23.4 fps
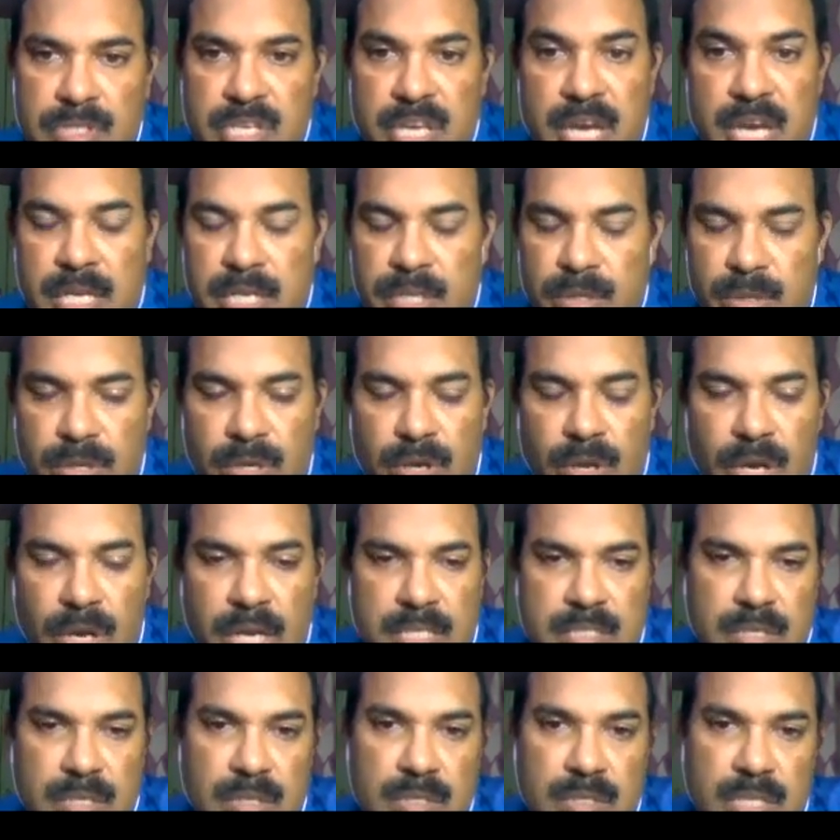share your
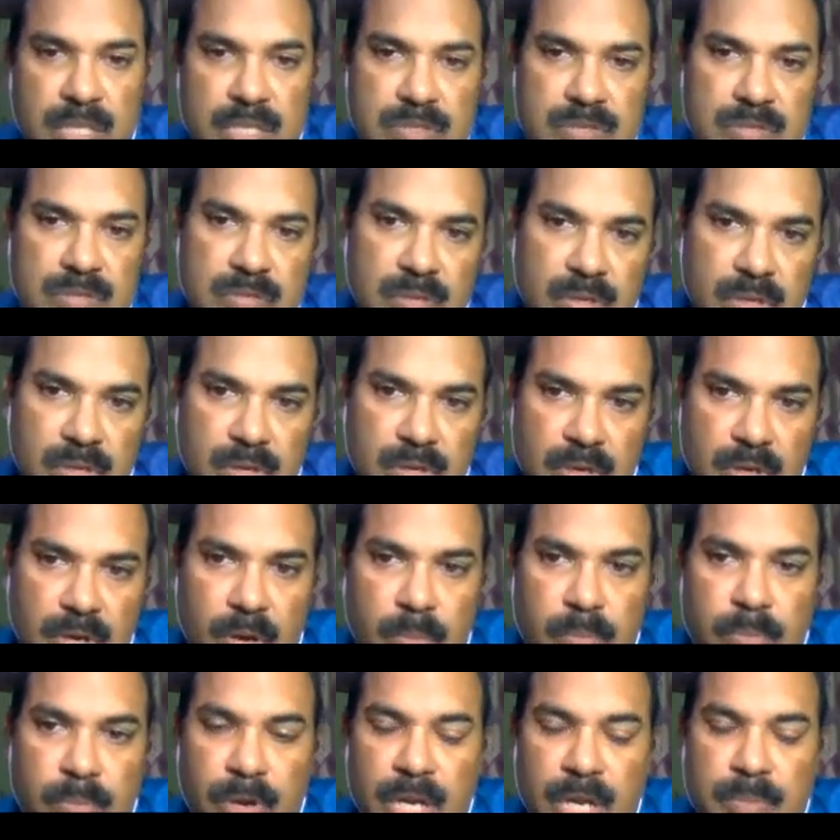knowledge on this
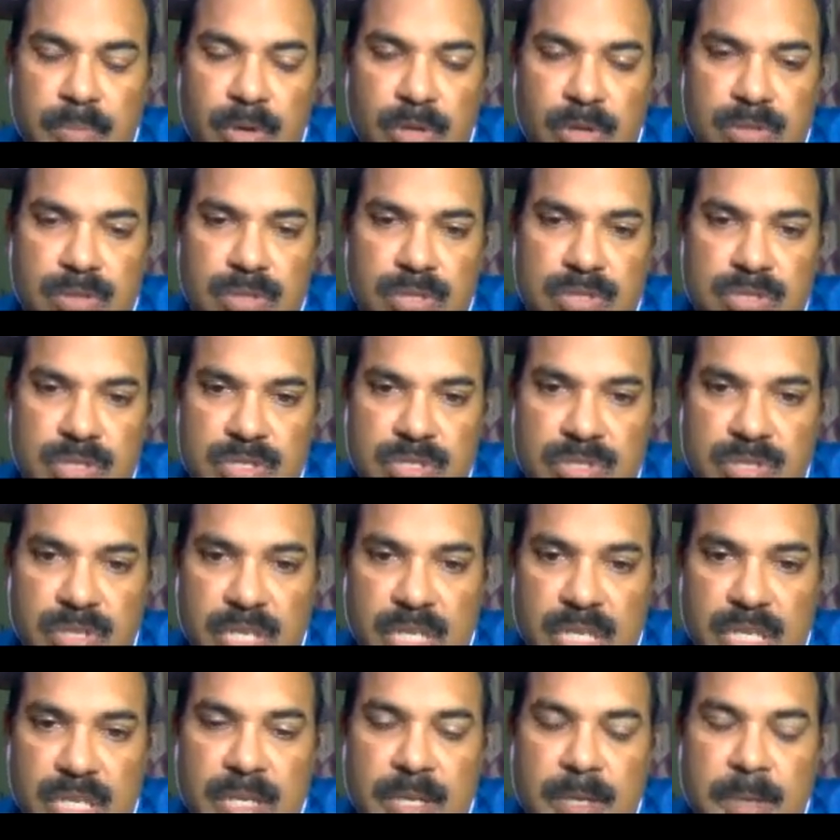uh, upper limb orthosis
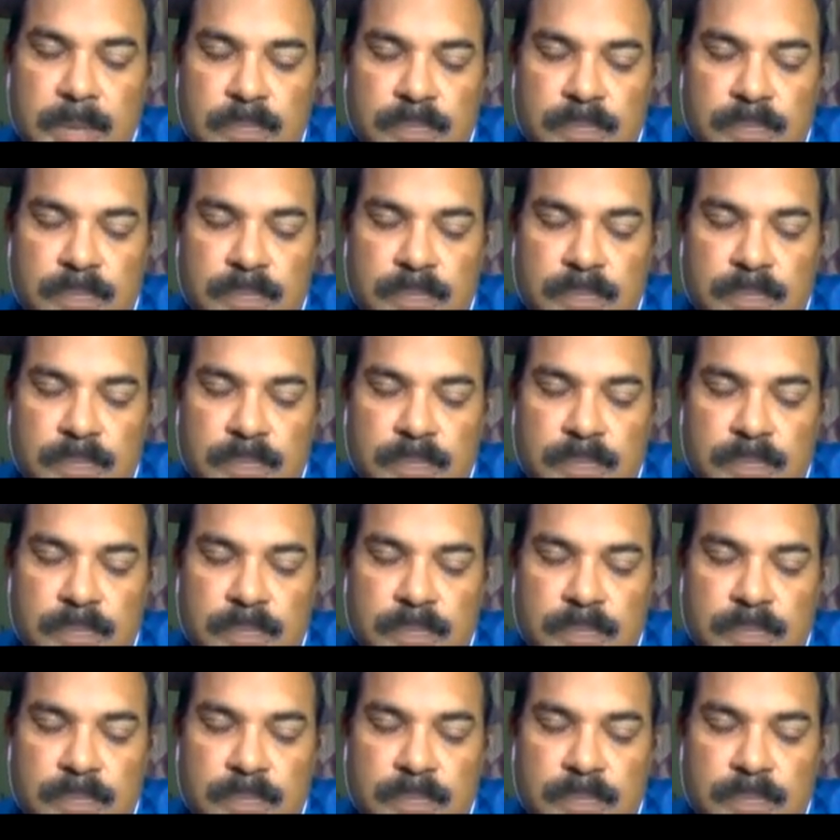in